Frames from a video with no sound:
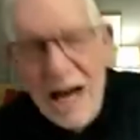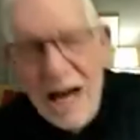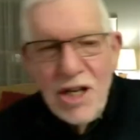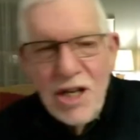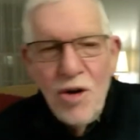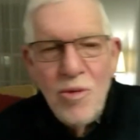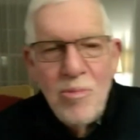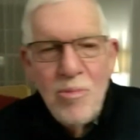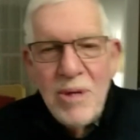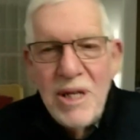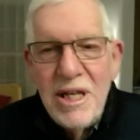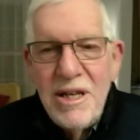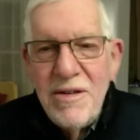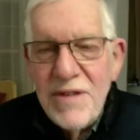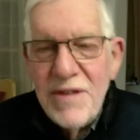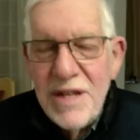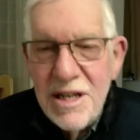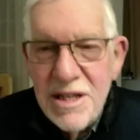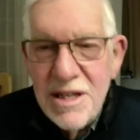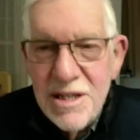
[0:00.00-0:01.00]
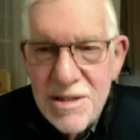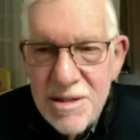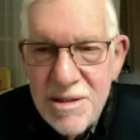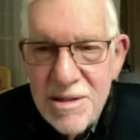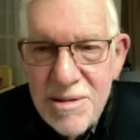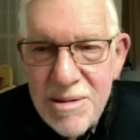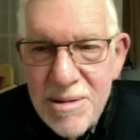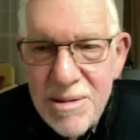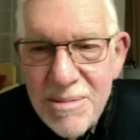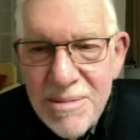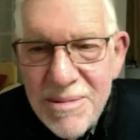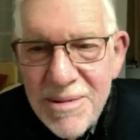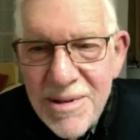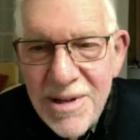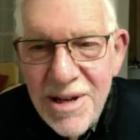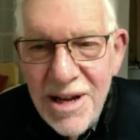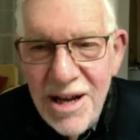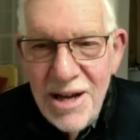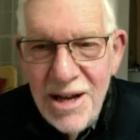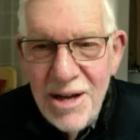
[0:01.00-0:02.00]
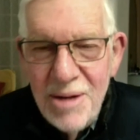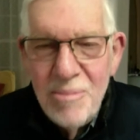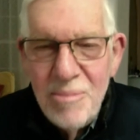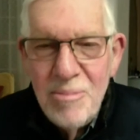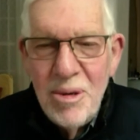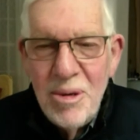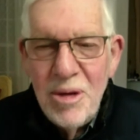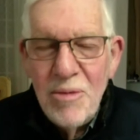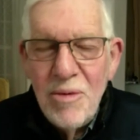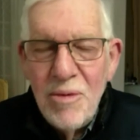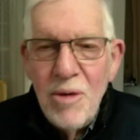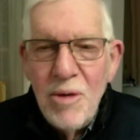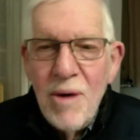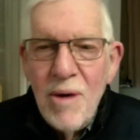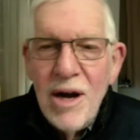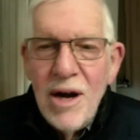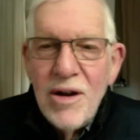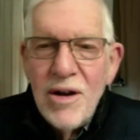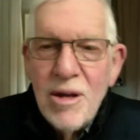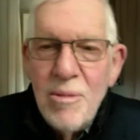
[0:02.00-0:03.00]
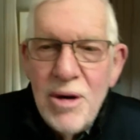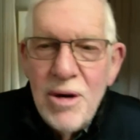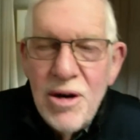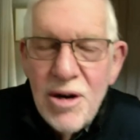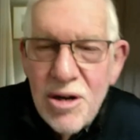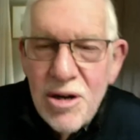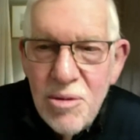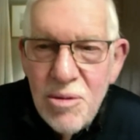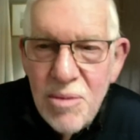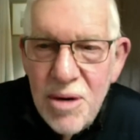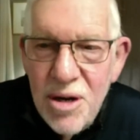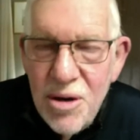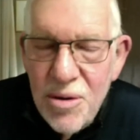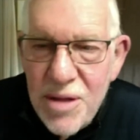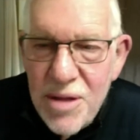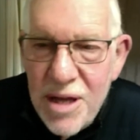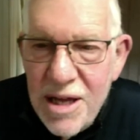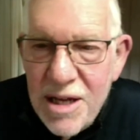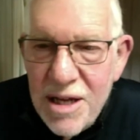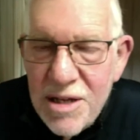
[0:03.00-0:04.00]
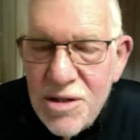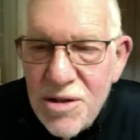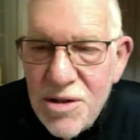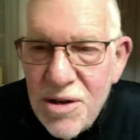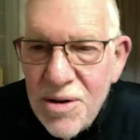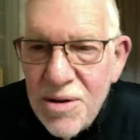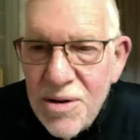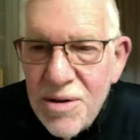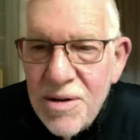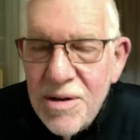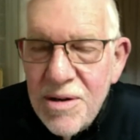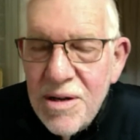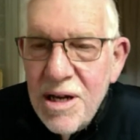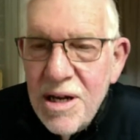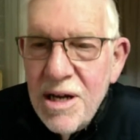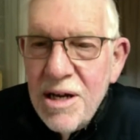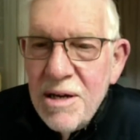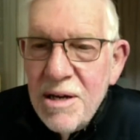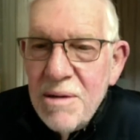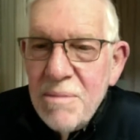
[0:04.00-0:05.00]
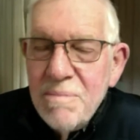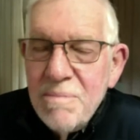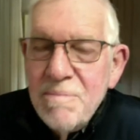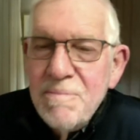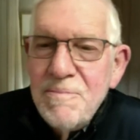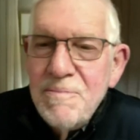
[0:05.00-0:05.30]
don't believe it is, um, but Rewiring America would know the answer um,